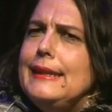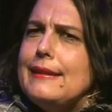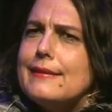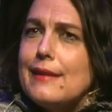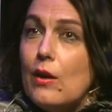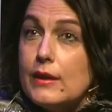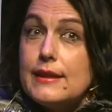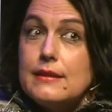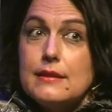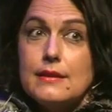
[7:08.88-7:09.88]
So I
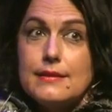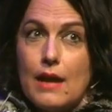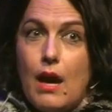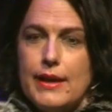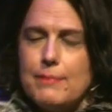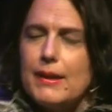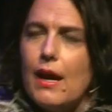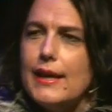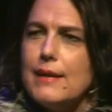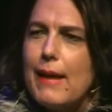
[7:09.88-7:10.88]
didn't sign it, but
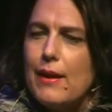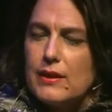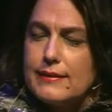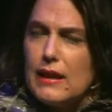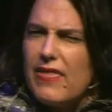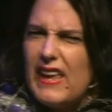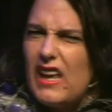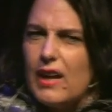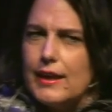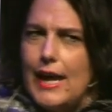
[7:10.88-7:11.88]
I emailed, I said, I
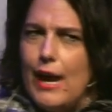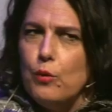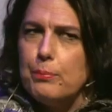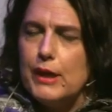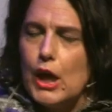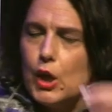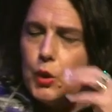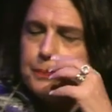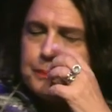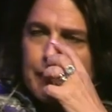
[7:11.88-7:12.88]
think I can help
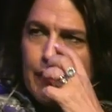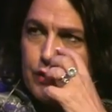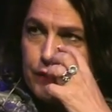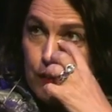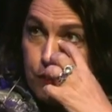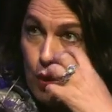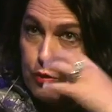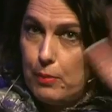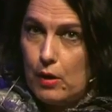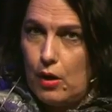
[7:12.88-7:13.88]
you. And those of you who've
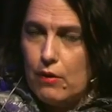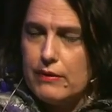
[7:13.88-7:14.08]
watched Foreign